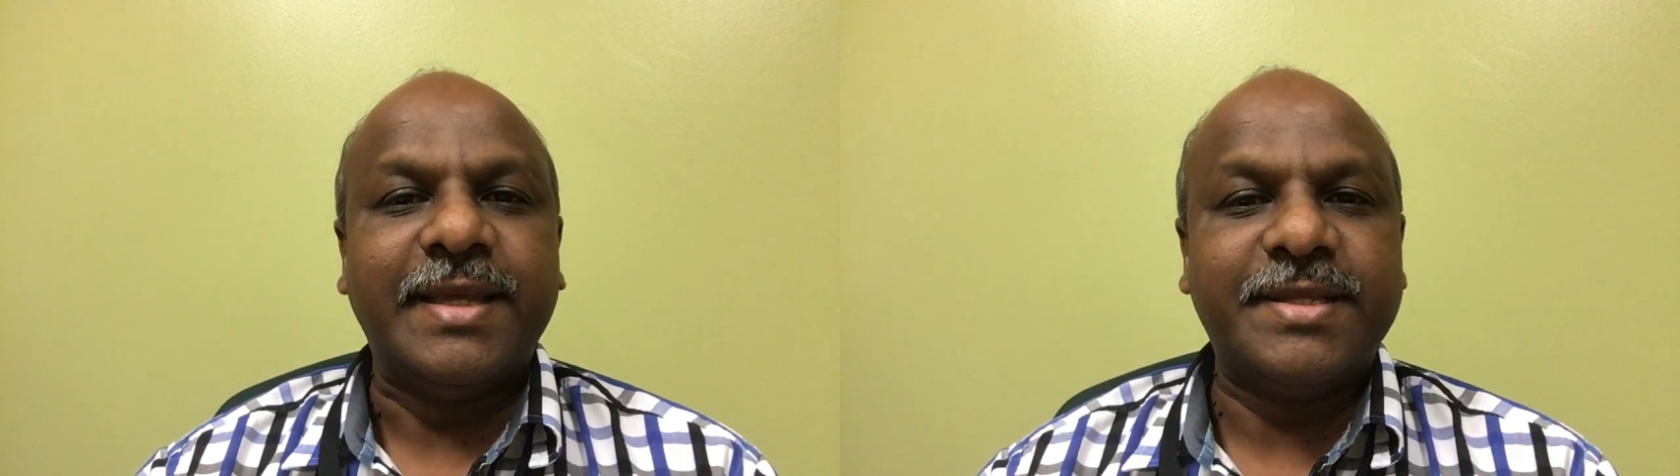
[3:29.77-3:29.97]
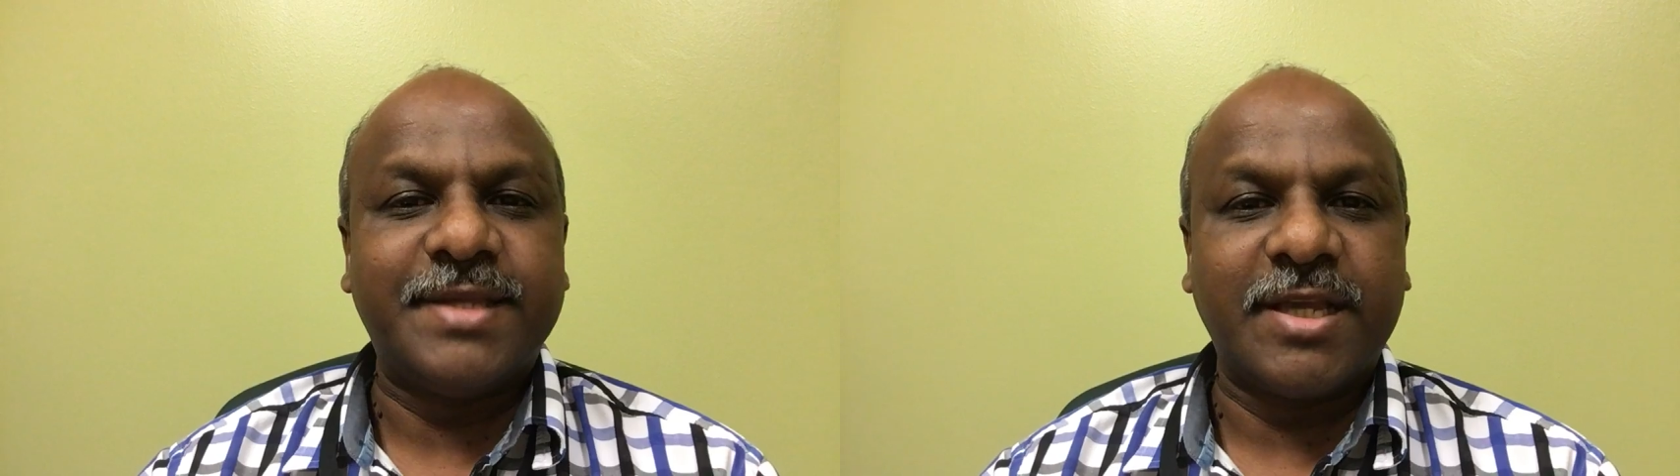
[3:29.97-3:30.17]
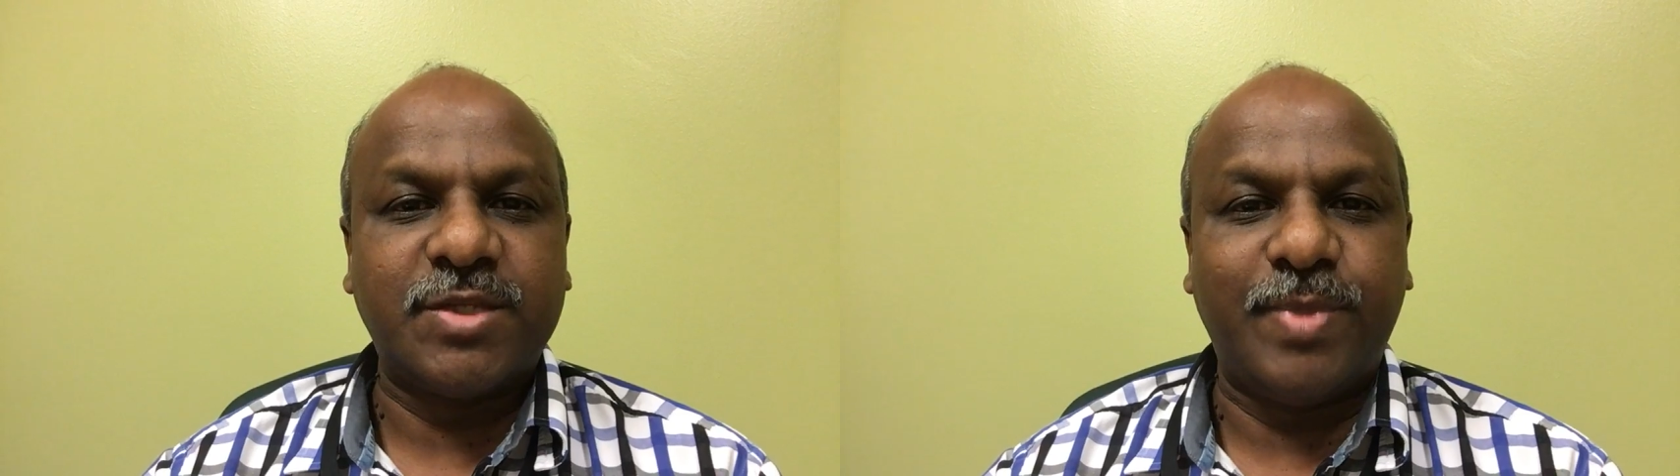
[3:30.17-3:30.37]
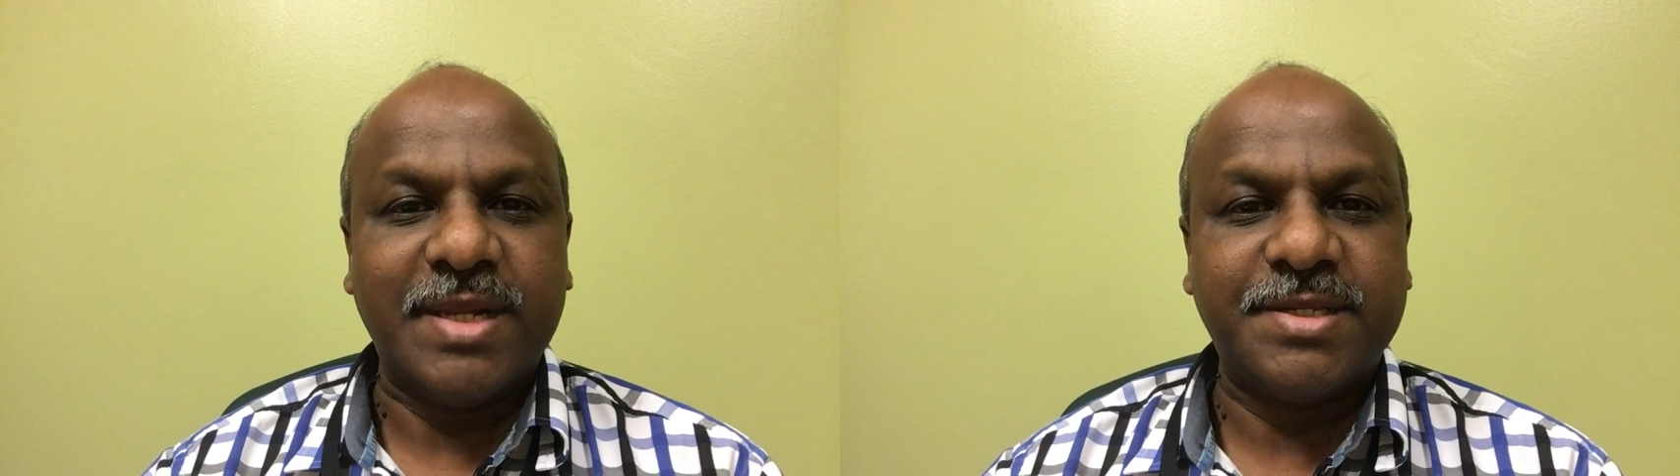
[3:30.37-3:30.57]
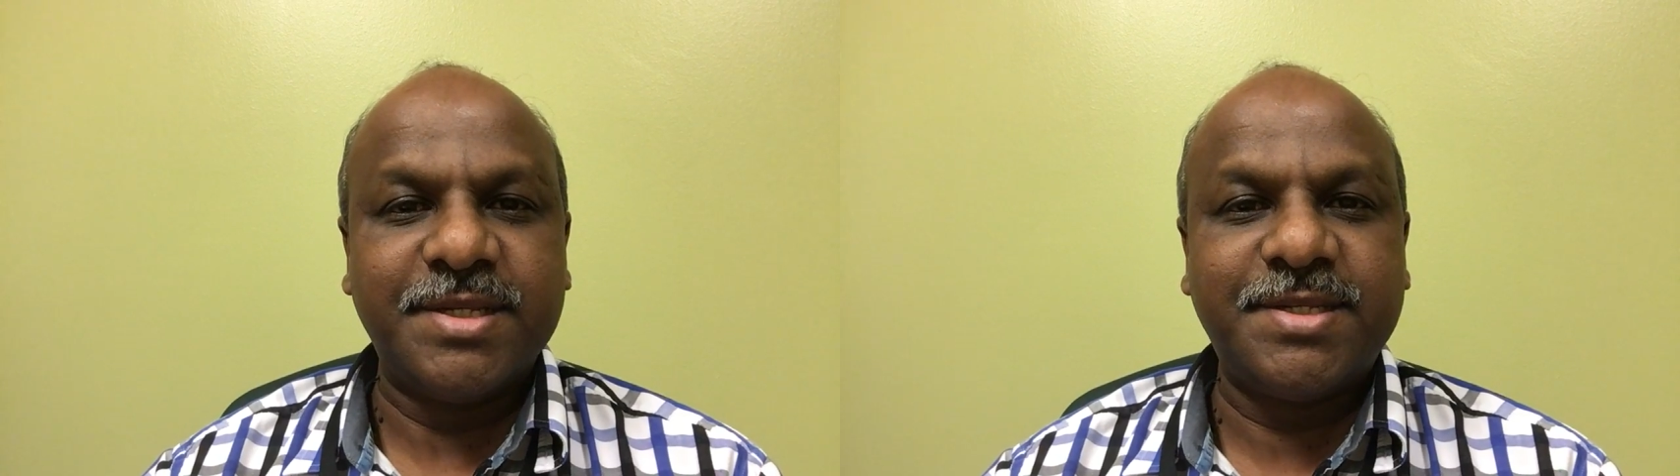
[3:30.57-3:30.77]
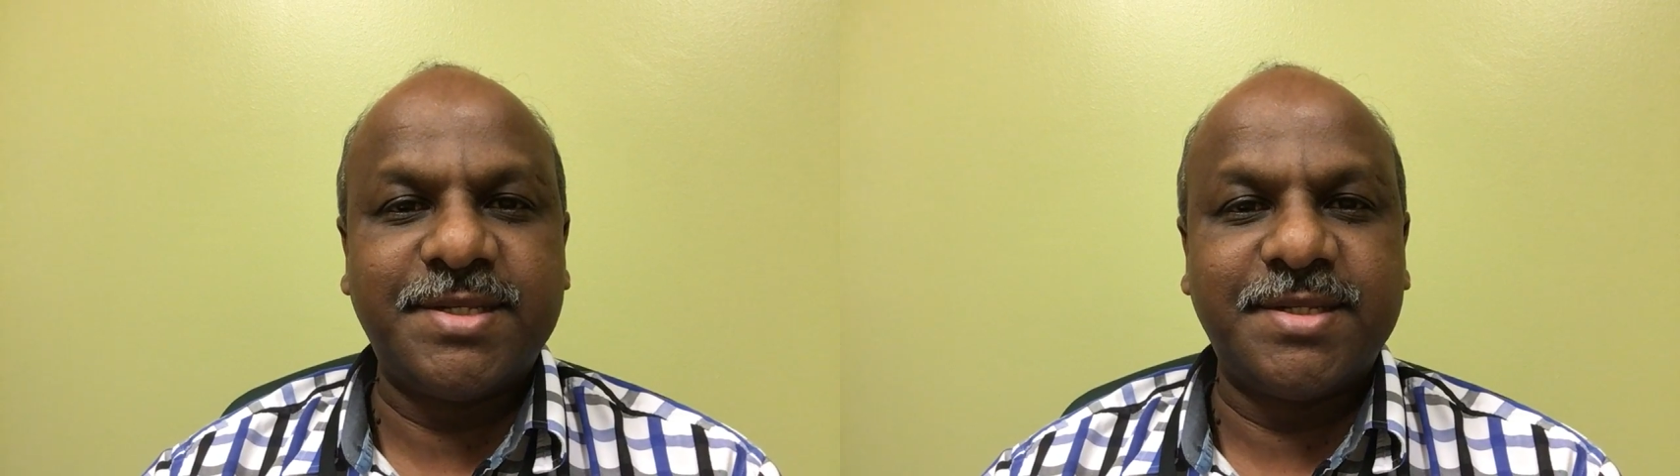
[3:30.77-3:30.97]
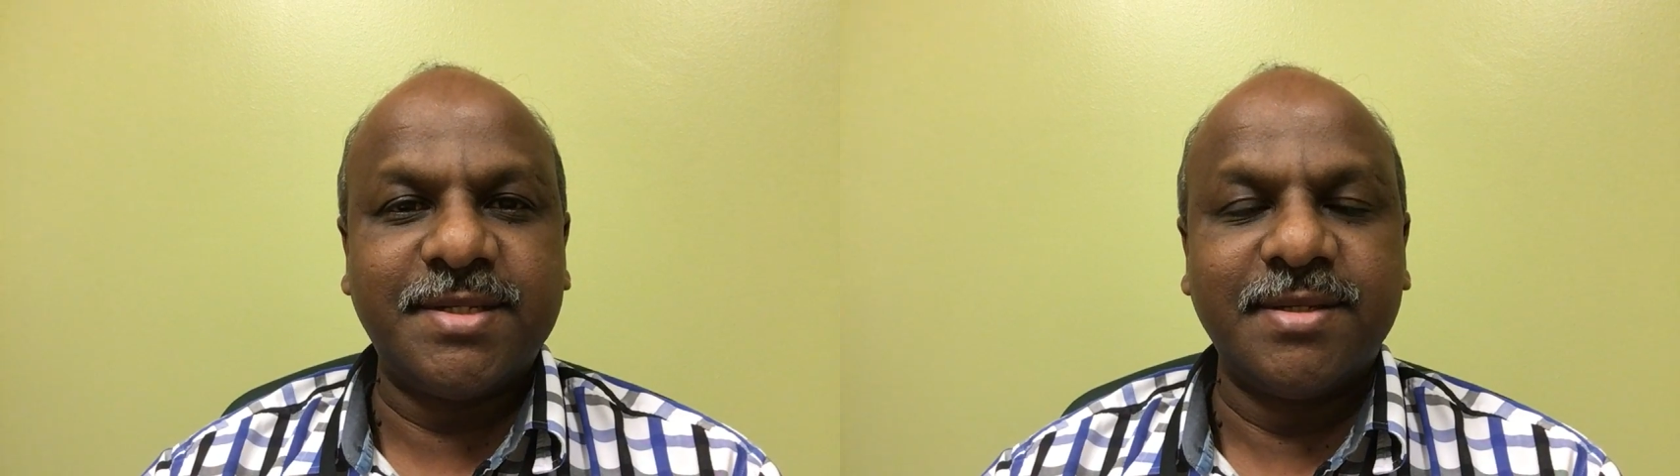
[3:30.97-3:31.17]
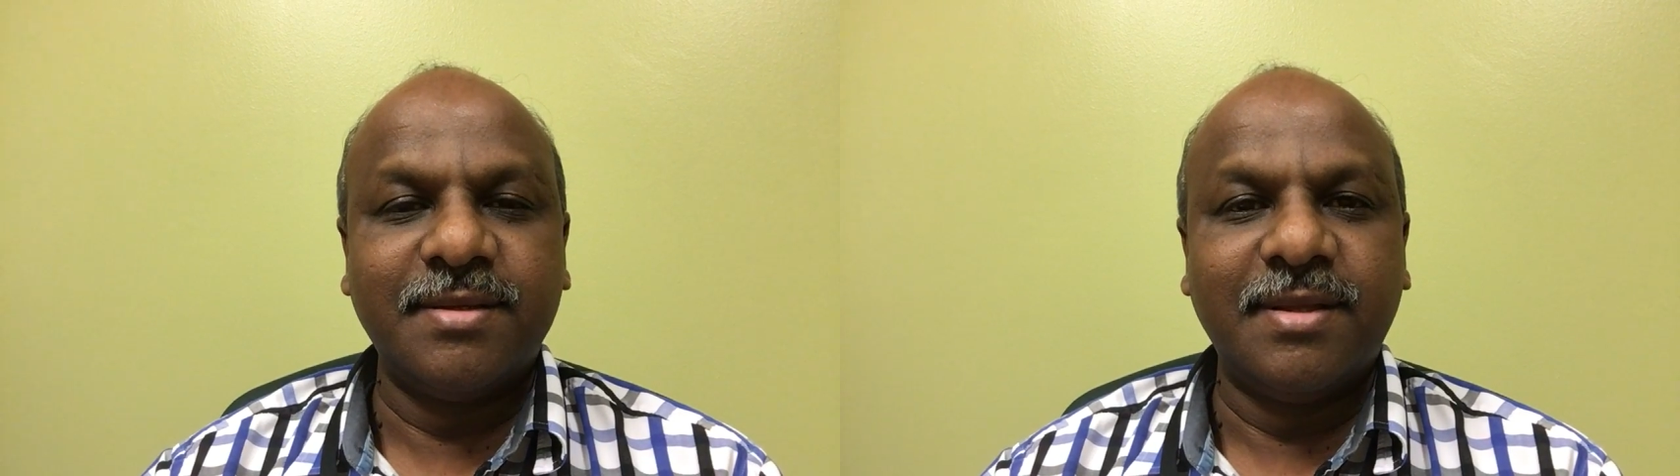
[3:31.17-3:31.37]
its expenses